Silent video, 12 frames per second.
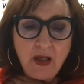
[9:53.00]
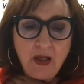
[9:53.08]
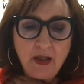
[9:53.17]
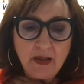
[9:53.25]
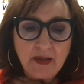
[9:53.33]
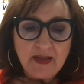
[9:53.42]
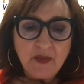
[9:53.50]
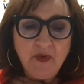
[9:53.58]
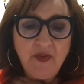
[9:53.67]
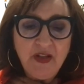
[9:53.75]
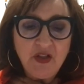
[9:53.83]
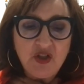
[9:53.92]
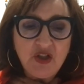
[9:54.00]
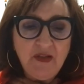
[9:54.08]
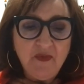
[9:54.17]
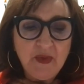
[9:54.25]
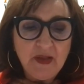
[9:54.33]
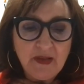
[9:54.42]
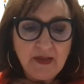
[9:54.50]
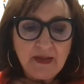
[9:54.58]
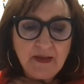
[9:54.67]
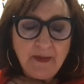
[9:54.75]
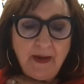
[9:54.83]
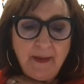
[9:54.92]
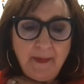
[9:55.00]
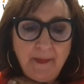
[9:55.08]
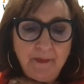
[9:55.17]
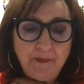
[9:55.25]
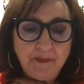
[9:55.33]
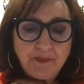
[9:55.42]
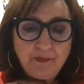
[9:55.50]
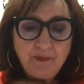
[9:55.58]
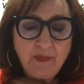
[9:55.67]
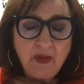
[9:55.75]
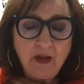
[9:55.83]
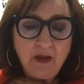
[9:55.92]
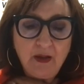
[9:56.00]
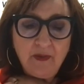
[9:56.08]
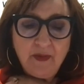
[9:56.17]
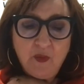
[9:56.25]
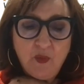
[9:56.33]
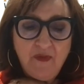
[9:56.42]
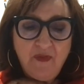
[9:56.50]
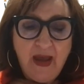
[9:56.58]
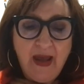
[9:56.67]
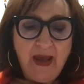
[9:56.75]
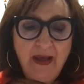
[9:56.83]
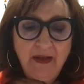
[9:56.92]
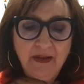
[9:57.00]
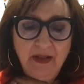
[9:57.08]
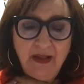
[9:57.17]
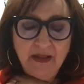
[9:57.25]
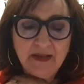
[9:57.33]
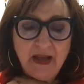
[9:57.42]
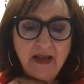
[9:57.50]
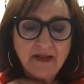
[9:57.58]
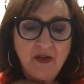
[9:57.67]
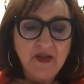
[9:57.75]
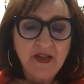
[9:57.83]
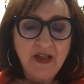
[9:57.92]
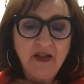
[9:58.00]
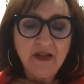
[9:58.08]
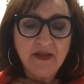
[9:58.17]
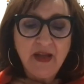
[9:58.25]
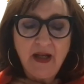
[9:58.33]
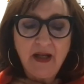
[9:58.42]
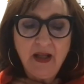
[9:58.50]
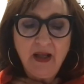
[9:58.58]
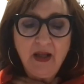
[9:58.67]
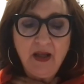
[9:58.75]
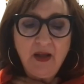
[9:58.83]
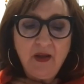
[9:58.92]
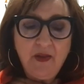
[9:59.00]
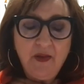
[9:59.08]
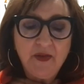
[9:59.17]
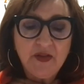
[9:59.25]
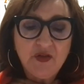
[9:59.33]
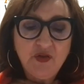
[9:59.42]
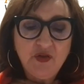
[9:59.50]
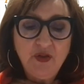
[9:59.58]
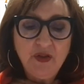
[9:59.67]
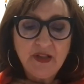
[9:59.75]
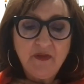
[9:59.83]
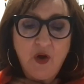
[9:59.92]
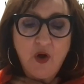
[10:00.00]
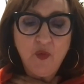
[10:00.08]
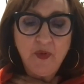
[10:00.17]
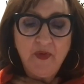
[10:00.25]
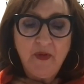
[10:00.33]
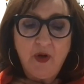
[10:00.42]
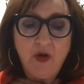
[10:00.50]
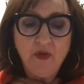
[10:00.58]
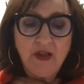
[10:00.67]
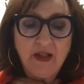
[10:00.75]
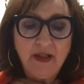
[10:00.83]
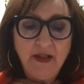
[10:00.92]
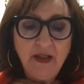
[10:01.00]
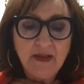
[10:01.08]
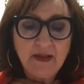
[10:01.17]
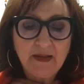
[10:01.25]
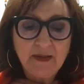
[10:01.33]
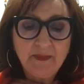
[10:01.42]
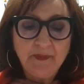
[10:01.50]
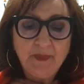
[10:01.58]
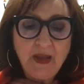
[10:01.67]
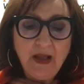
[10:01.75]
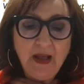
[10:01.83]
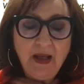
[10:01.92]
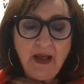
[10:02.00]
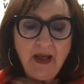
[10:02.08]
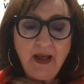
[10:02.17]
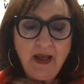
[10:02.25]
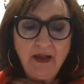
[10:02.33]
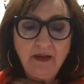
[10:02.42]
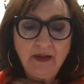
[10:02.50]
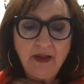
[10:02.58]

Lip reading: Some of the achievements that we've had is, as I've said, is that the students have opened their own clinics, and